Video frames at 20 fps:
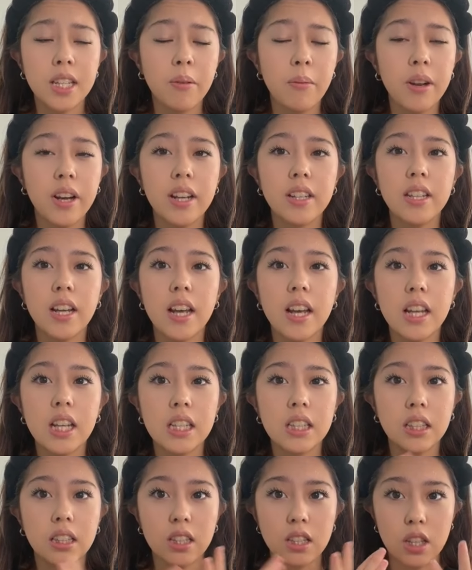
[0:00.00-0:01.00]
me today because
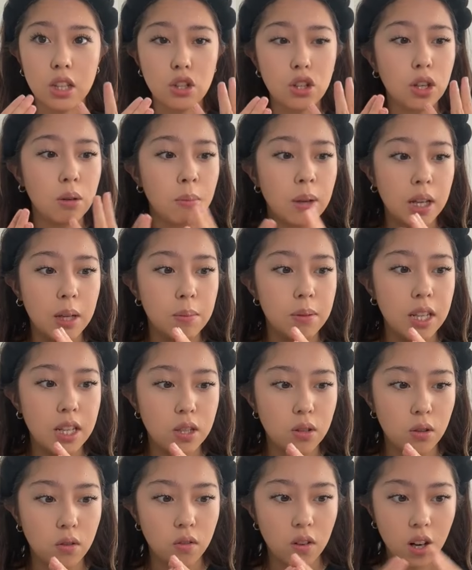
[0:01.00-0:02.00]
it's such a good makeup day
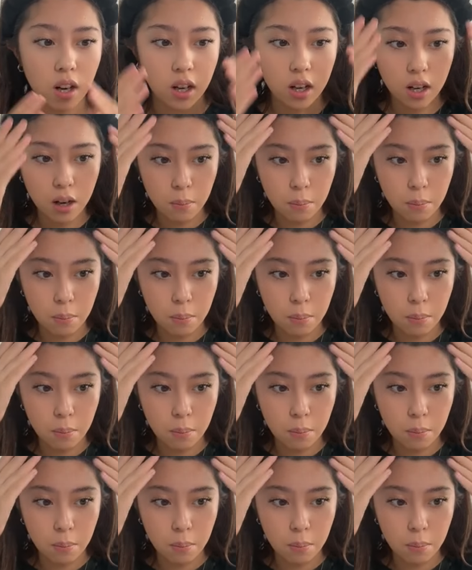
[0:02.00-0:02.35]
so far,